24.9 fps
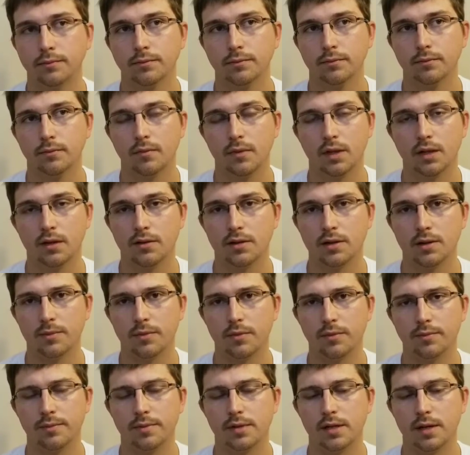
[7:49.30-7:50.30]

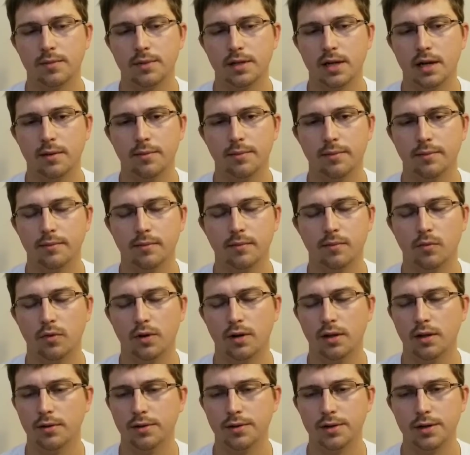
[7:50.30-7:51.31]
Sometime one of
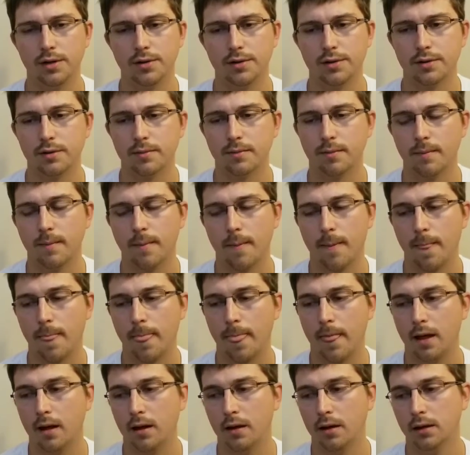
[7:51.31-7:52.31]
those years.
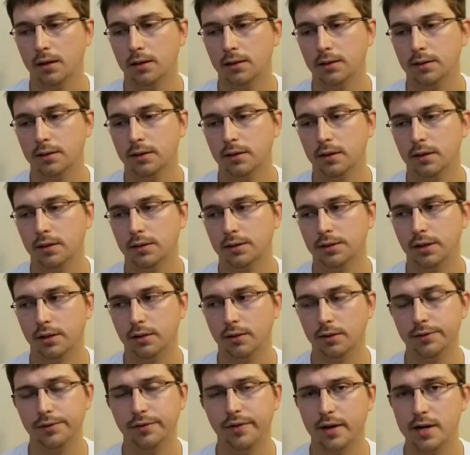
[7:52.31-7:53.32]
So it was
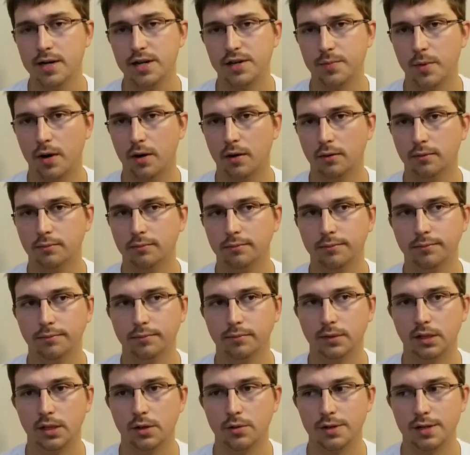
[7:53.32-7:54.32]
very small.
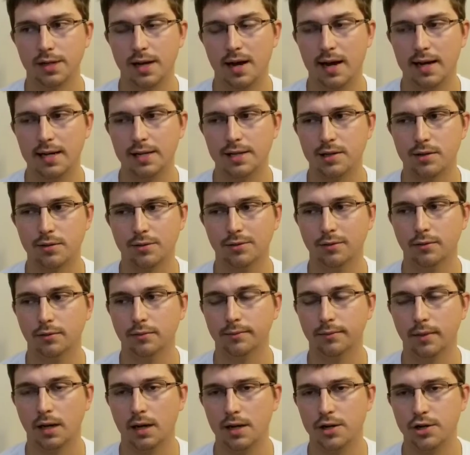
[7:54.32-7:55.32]
There was a high school,
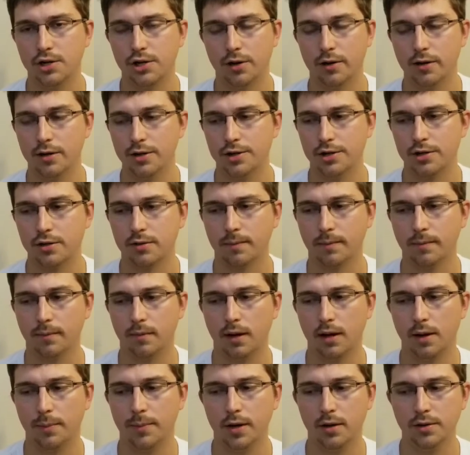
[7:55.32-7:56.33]
a church, a
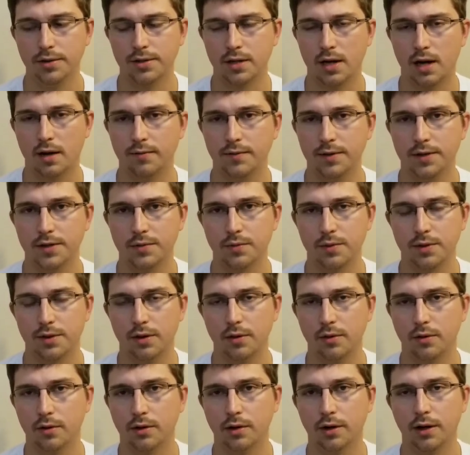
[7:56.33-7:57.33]
post office with no
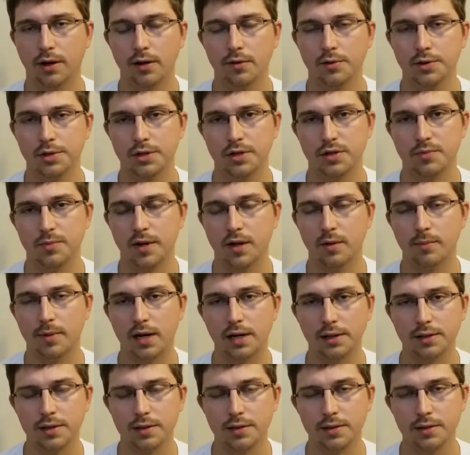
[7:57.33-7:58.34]
clerk. It was just
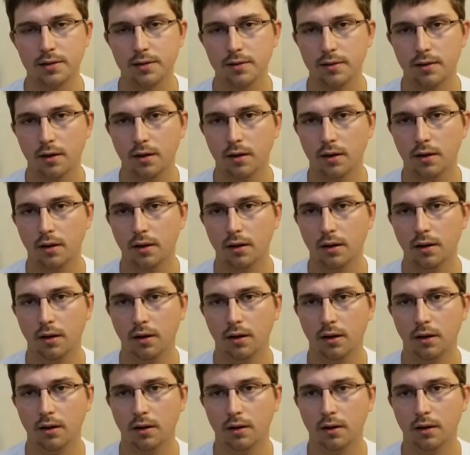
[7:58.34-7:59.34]
mailboxes,
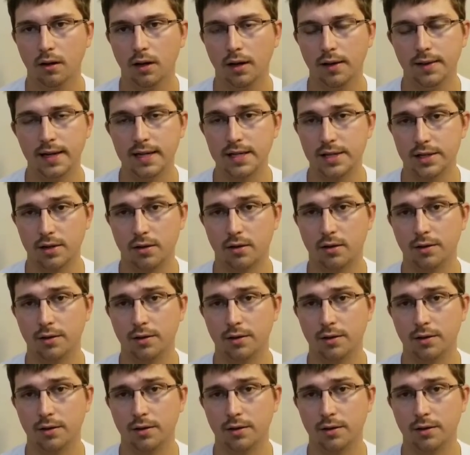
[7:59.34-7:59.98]
and that's all there